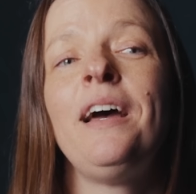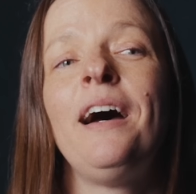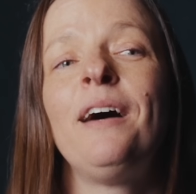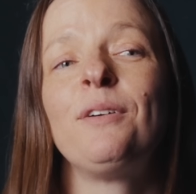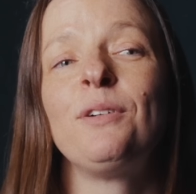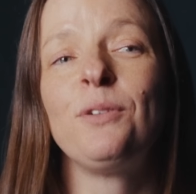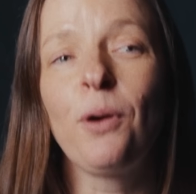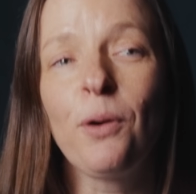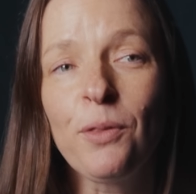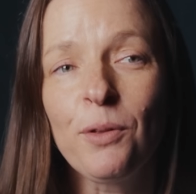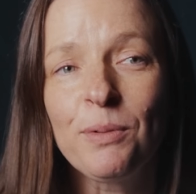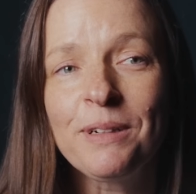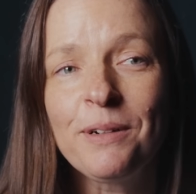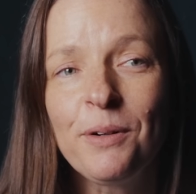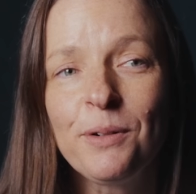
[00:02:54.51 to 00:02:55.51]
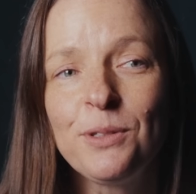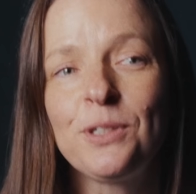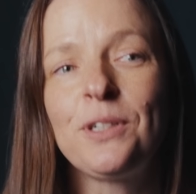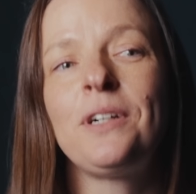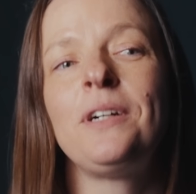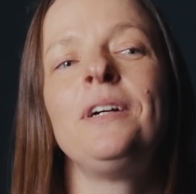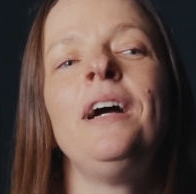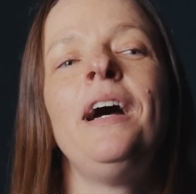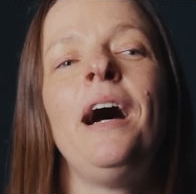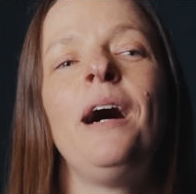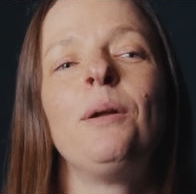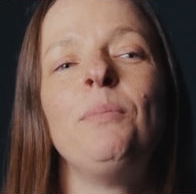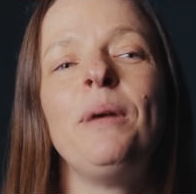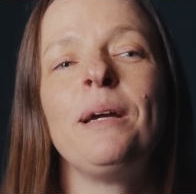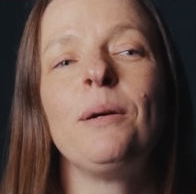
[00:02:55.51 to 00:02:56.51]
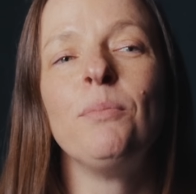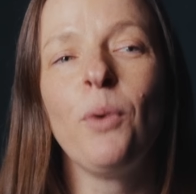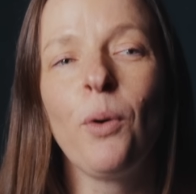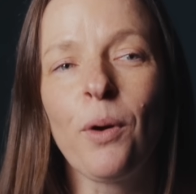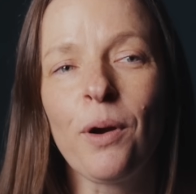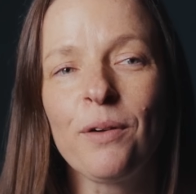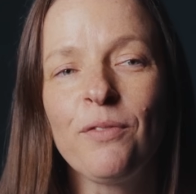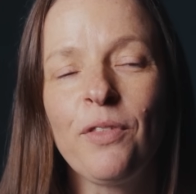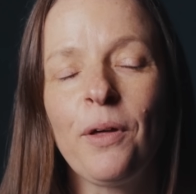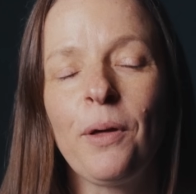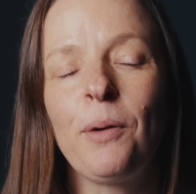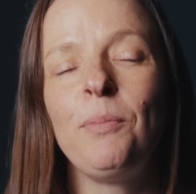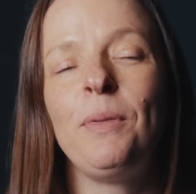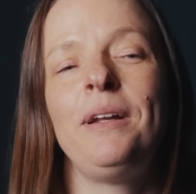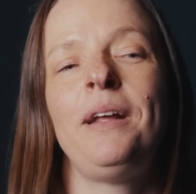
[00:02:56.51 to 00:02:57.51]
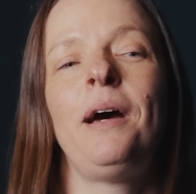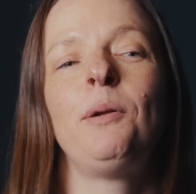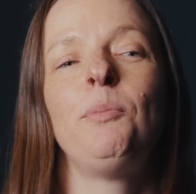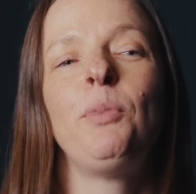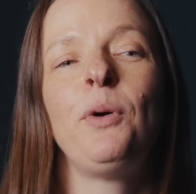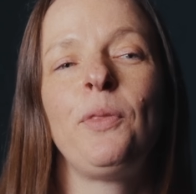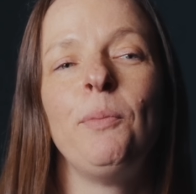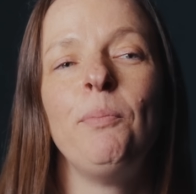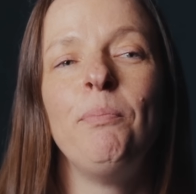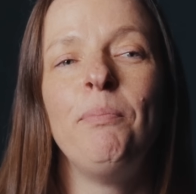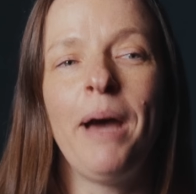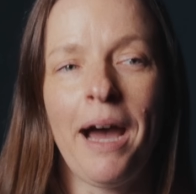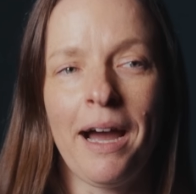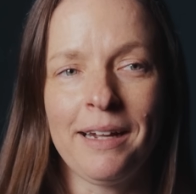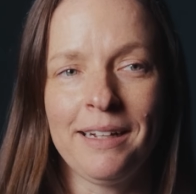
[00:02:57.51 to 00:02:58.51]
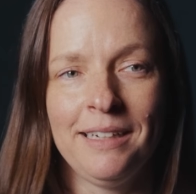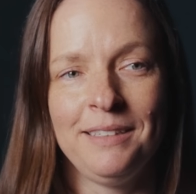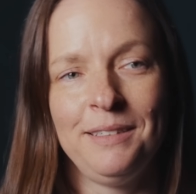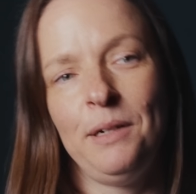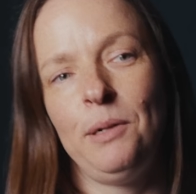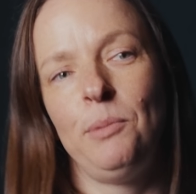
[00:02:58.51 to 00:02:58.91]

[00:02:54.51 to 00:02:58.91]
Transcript: how to grow them in culture, how to make more of them, and how to put them back into